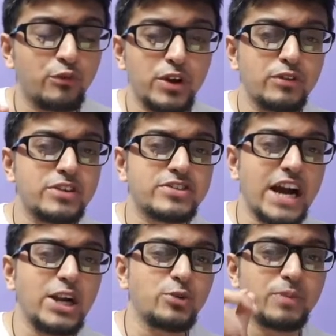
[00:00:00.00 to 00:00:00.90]
and we will
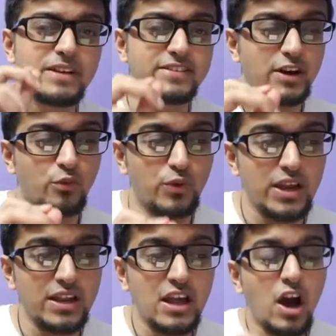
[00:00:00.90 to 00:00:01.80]
try to place the
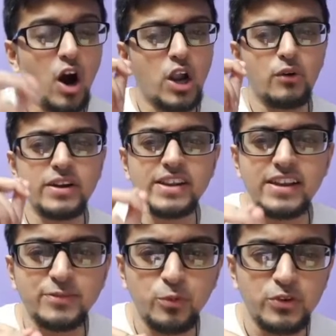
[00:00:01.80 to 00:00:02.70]
queen on our
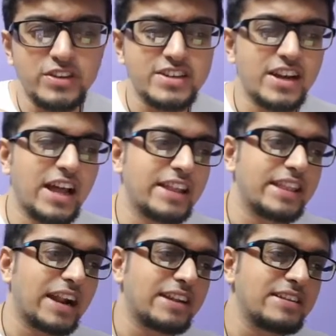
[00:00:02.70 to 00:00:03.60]
next position,
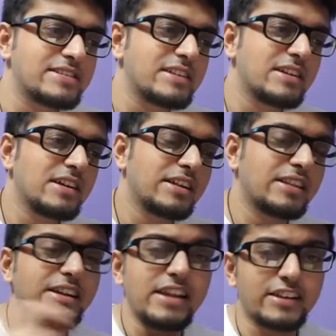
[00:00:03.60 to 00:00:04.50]
and that is
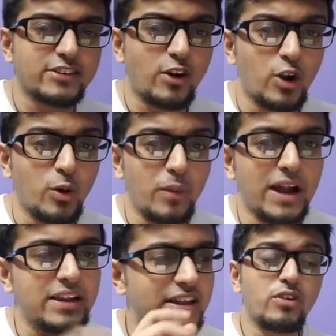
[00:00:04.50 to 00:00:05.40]
the next
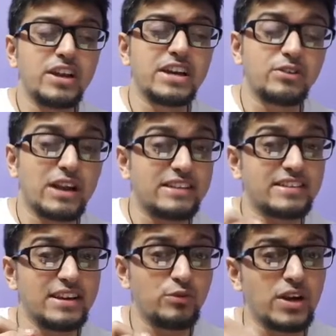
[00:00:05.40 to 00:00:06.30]
column. And over here you
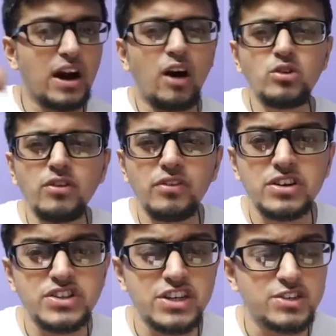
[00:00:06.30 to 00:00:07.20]
can see we are out
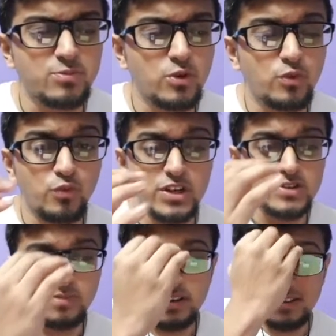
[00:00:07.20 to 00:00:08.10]
of our chessboard,
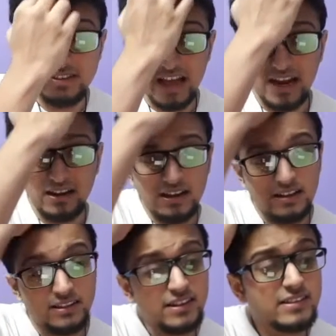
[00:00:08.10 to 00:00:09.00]
which means that
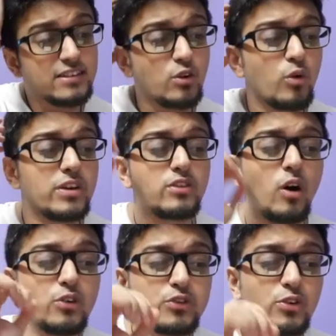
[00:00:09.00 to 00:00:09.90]
this row
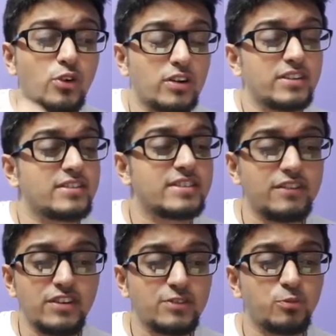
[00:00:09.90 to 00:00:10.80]
is also not the
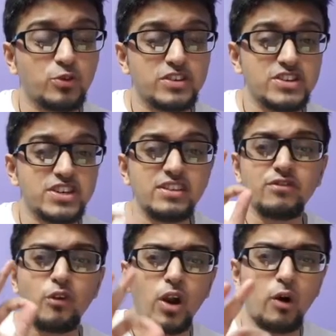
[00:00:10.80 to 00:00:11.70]
safest
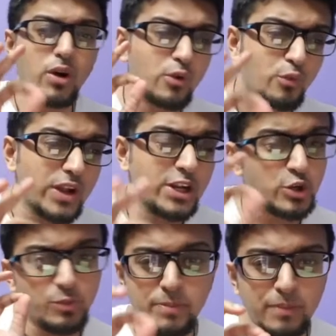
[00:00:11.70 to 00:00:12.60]
position for our
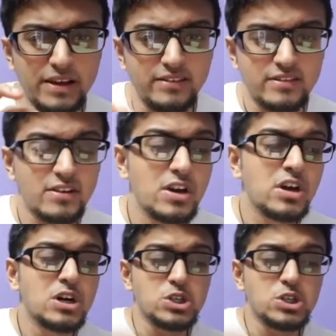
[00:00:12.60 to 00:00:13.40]
queen to be placed.